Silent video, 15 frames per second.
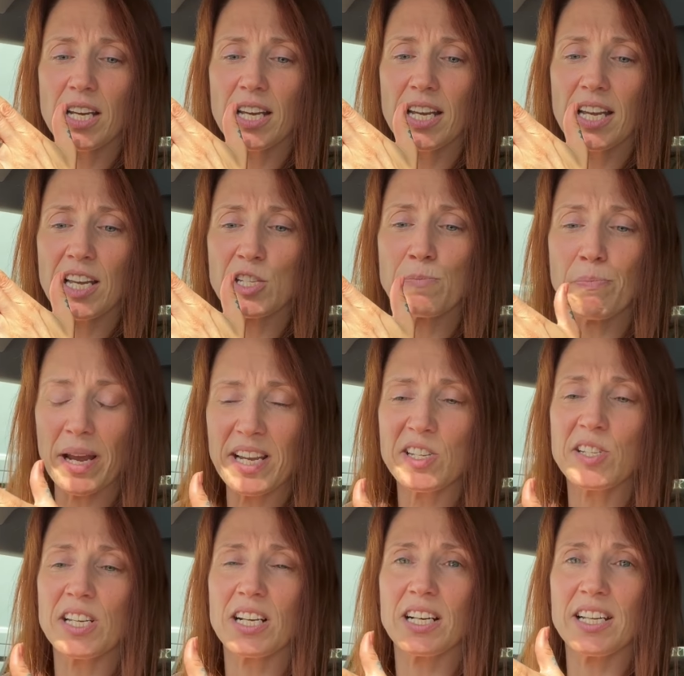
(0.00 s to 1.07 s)
is
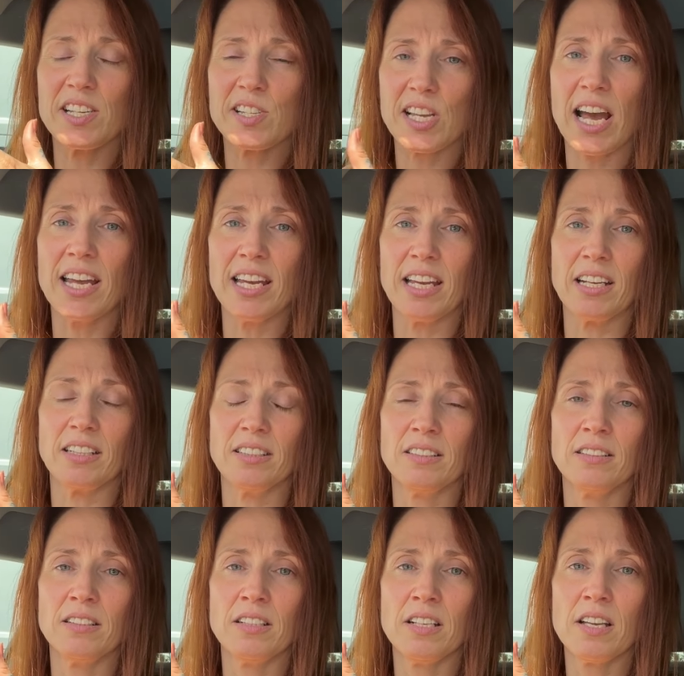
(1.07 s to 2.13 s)
basically saying
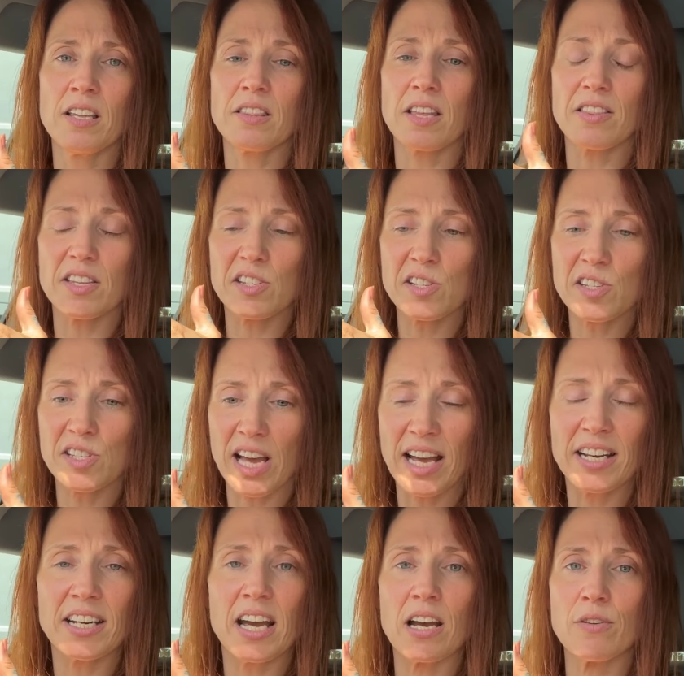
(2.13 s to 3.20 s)
that the
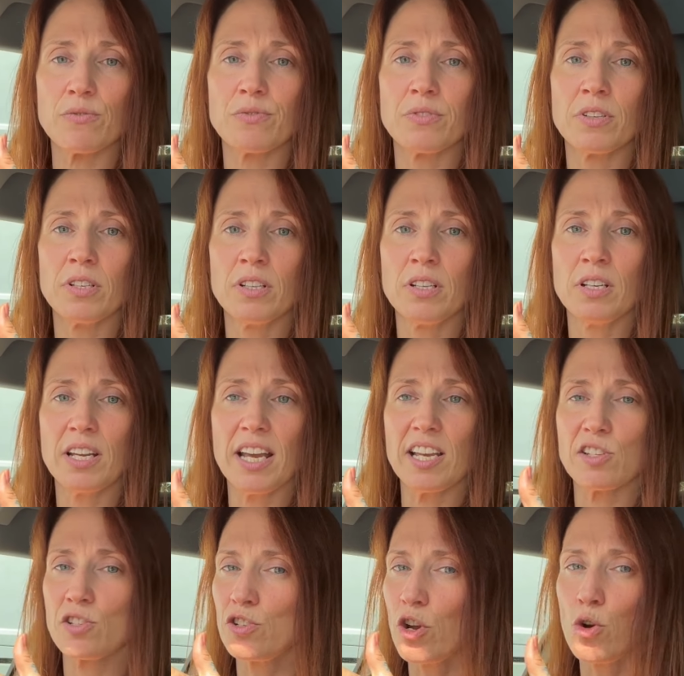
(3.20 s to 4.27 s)
sat-nav
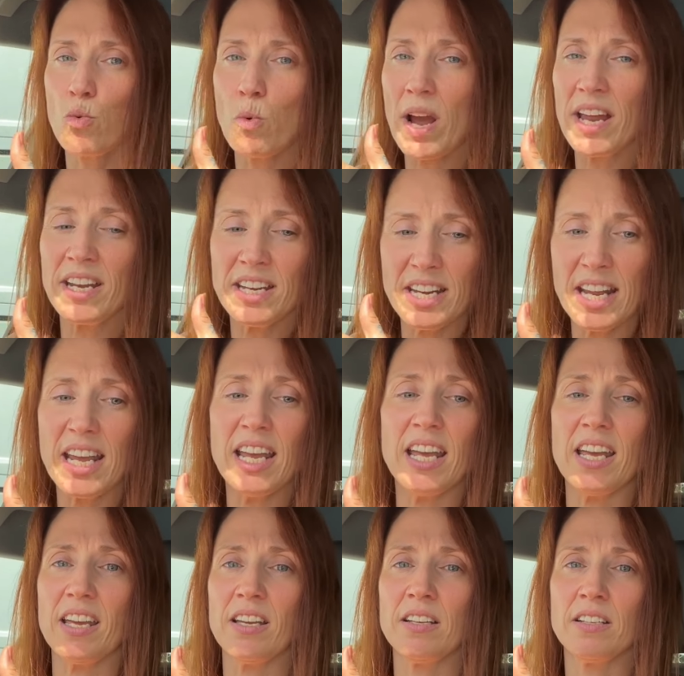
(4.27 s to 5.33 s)
is nowhere
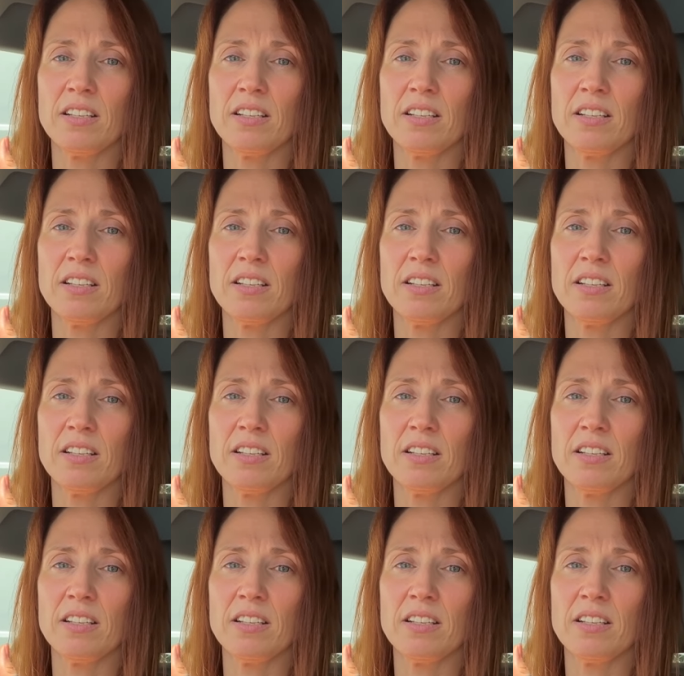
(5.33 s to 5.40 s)
near